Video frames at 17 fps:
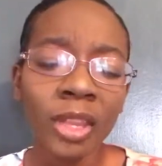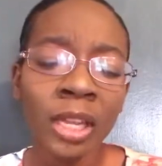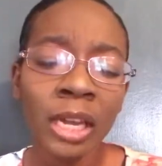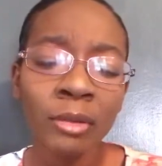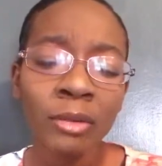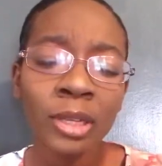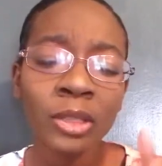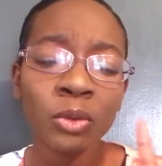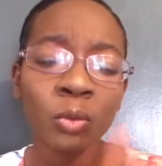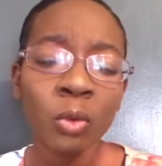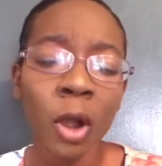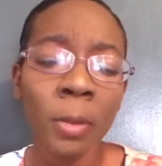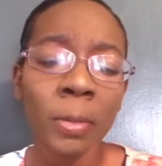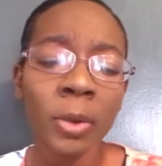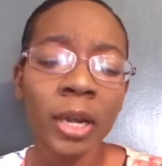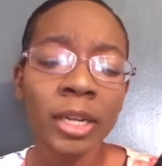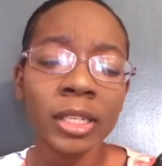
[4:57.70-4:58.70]
I went to
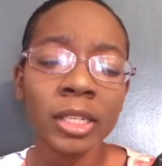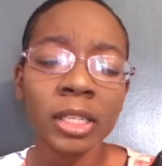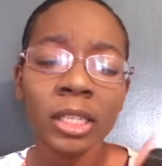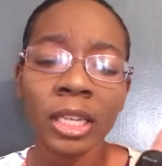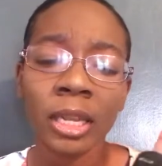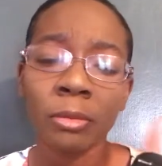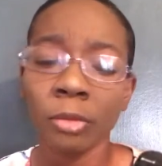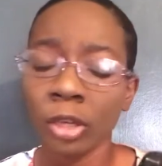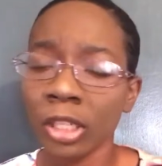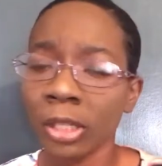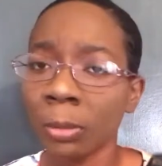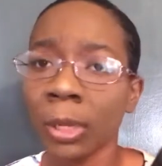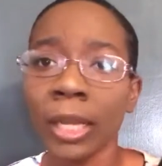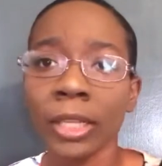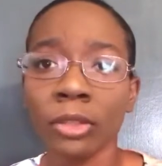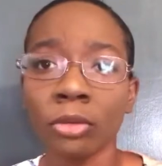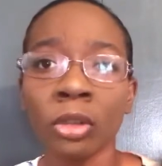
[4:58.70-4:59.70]
Walmart's and beauty
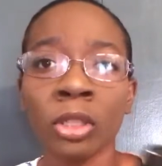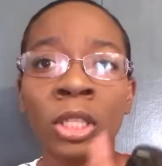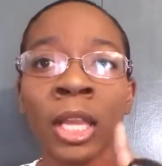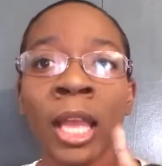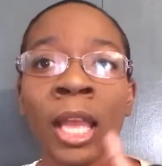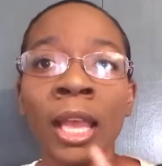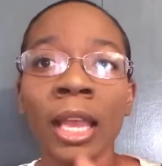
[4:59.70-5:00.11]
supply stores,